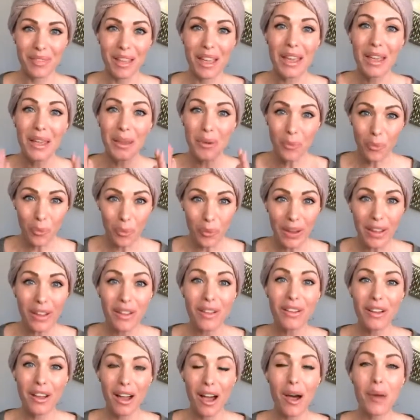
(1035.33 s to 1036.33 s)
It
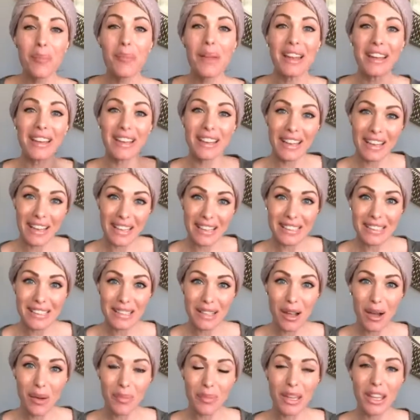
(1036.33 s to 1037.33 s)
will come, and it is
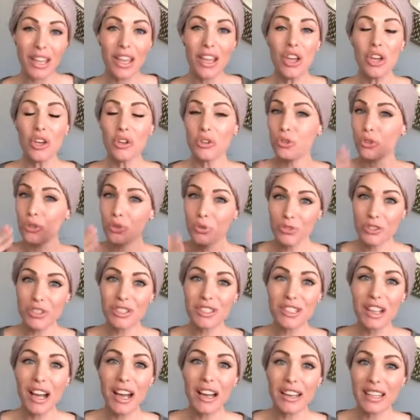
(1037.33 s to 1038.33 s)
coming. You
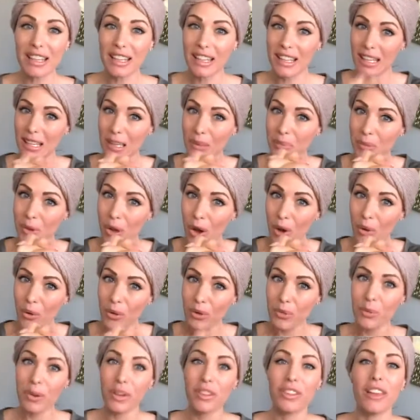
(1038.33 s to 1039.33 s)
just got to keep
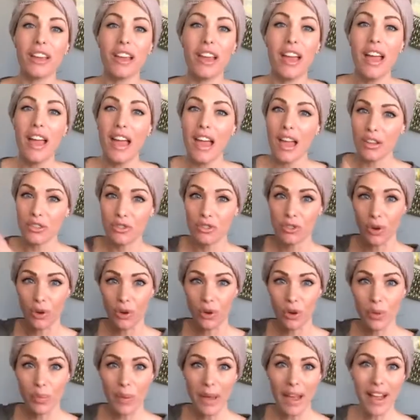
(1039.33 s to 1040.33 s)
going with it, and don't
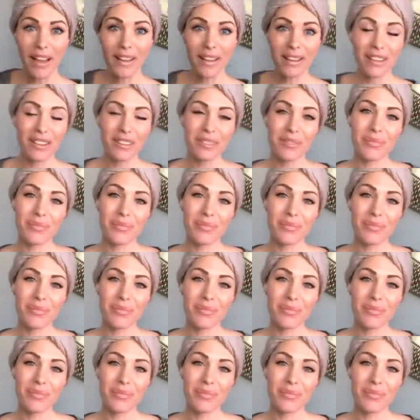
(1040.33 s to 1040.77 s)
go back.